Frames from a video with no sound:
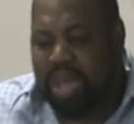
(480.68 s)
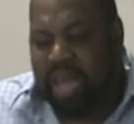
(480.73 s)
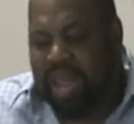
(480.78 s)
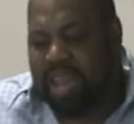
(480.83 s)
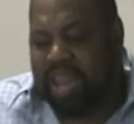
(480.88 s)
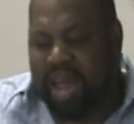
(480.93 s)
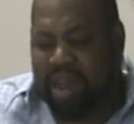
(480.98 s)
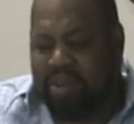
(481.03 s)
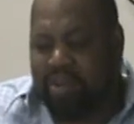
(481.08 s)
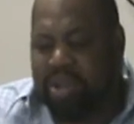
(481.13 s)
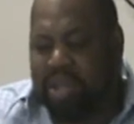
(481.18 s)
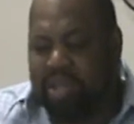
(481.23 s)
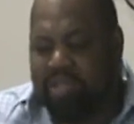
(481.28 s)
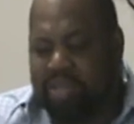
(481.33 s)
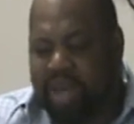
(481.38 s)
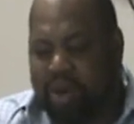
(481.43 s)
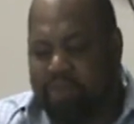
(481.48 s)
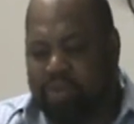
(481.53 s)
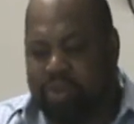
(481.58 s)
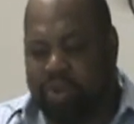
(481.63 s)
Not only
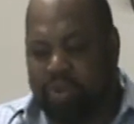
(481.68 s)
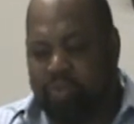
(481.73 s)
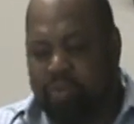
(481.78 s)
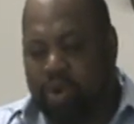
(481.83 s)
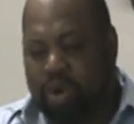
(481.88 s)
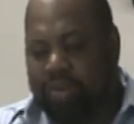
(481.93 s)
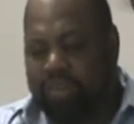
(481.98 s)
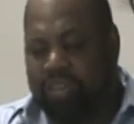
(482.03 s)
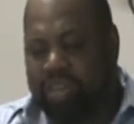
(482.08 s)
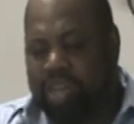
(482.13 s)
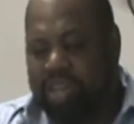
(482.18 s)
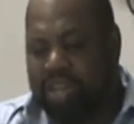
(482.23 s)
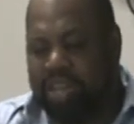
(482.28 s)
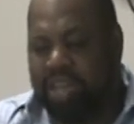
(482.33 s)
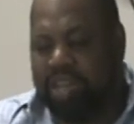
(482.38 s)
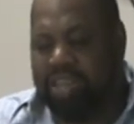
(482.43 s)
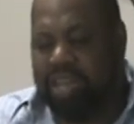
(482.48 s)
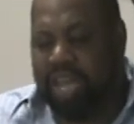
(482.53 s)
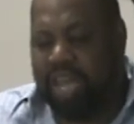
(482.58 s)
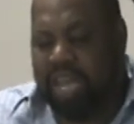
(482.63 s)
that, what the word says, he
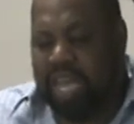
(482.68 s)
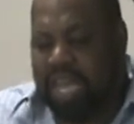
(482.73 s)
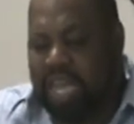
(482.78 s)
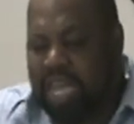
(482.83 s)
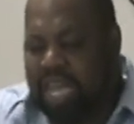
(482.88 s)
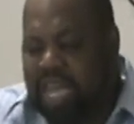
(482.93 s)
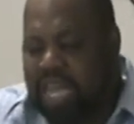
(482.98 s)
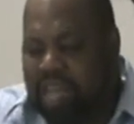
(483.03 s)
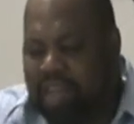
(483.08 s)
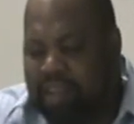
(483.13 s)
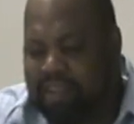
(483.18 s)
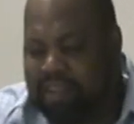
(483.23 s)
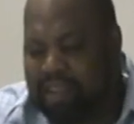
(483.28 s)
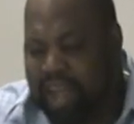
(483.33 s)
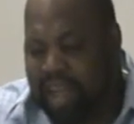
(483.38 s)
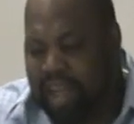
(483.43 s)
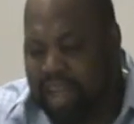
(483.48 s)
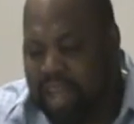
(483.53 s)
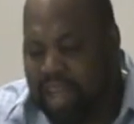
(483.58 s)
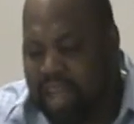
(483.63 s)
said he is
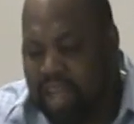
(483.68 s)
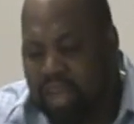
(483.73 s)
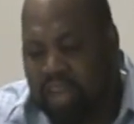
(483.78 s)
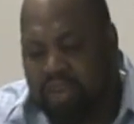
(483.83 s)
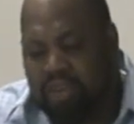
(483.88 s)
a